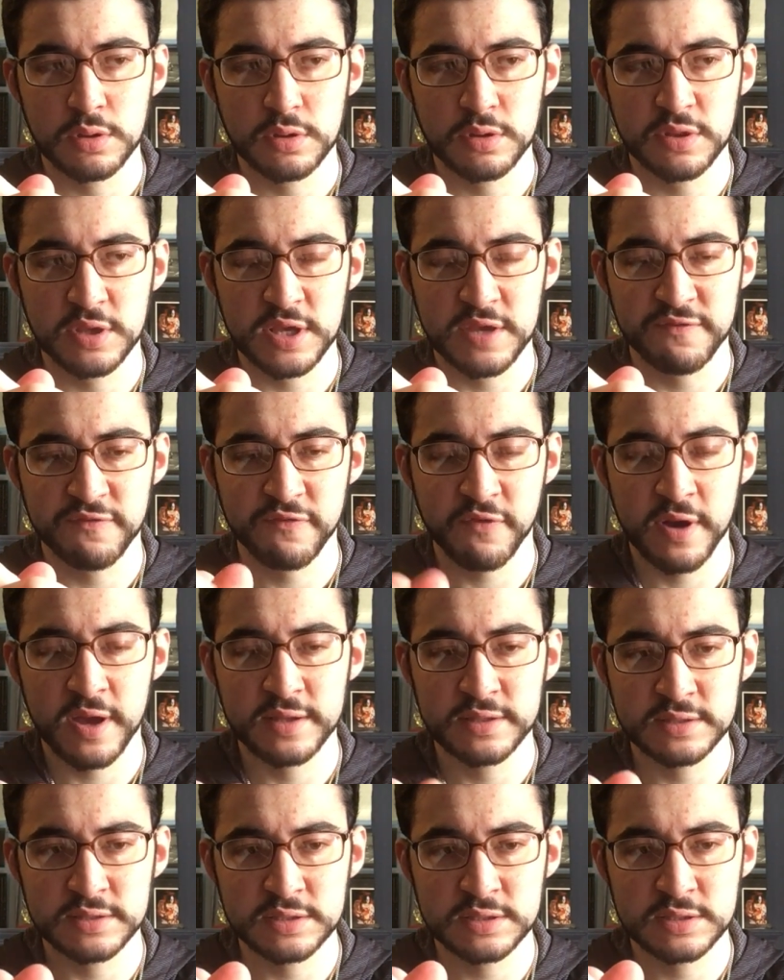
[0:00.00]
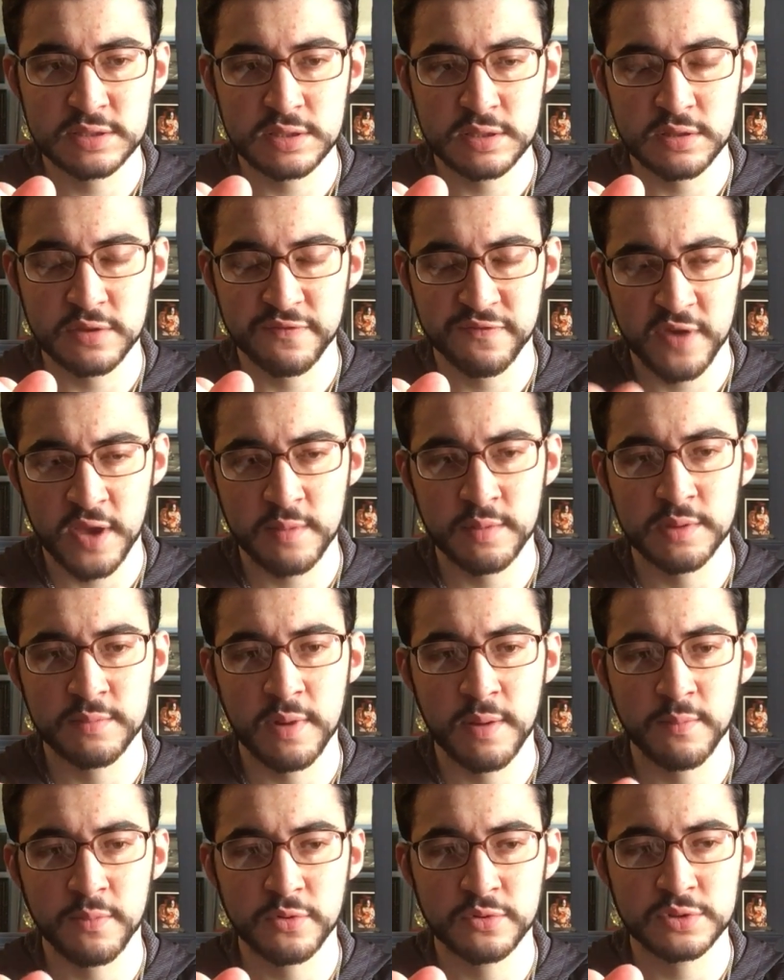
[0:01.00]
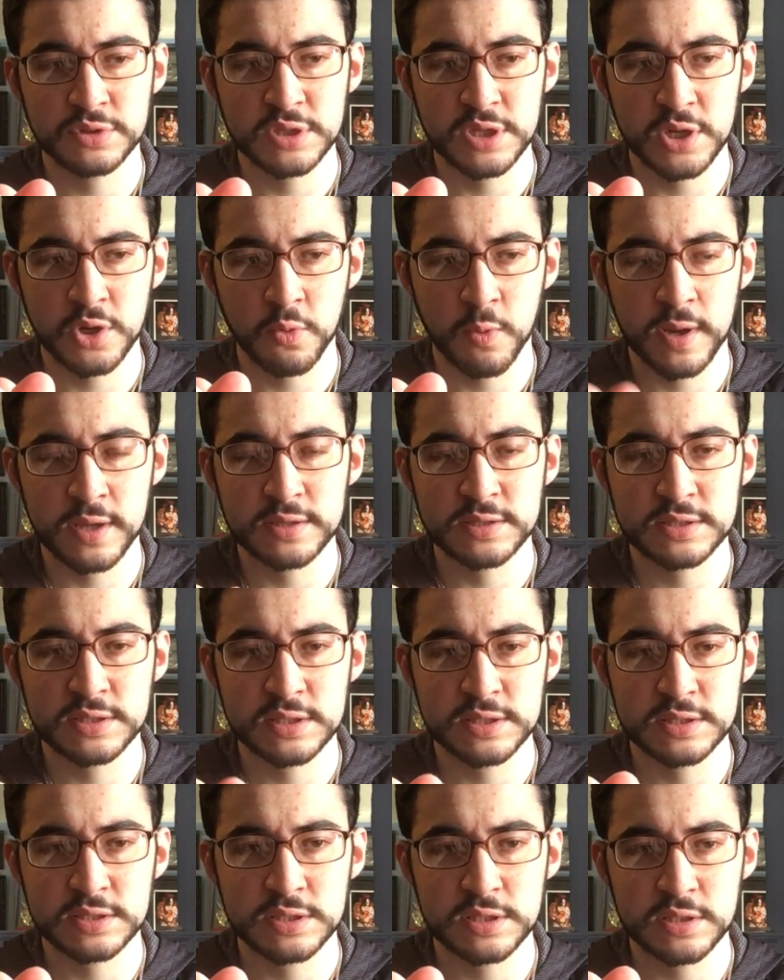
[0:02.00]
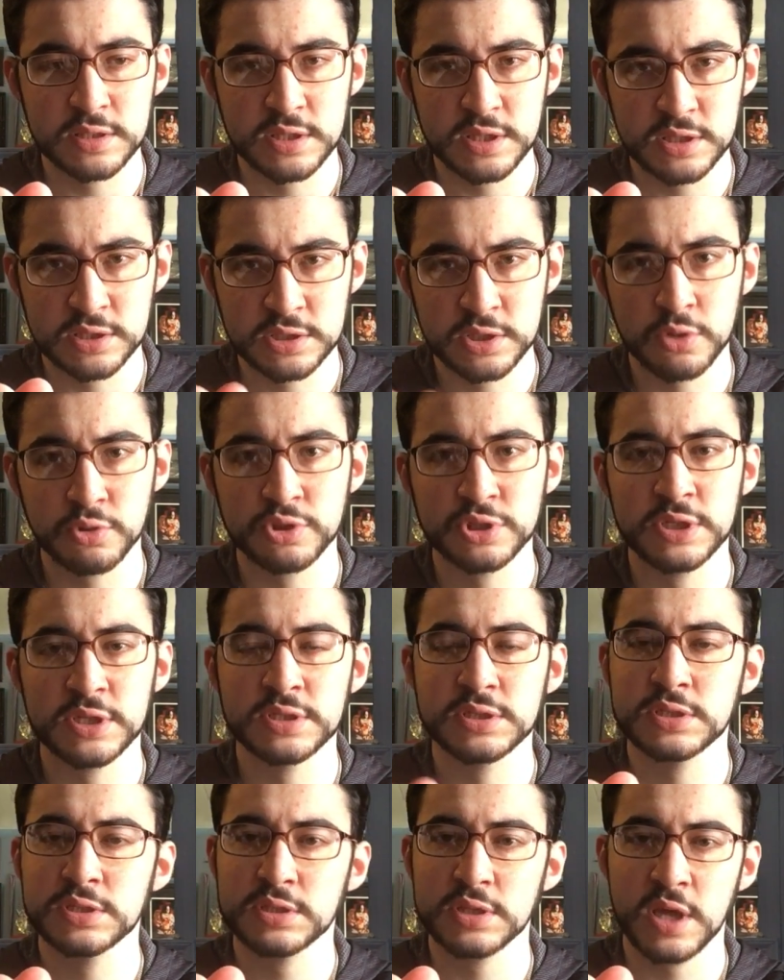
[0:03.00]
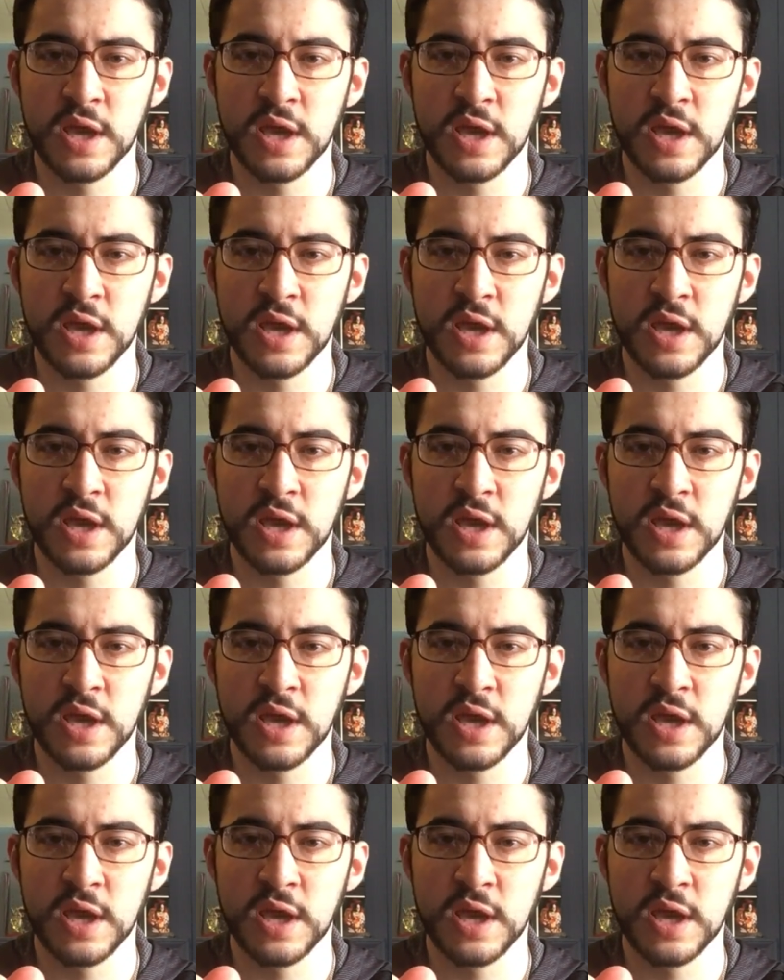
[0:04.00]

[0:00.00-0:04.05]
the friends, the family members, the acquaintances, the associates,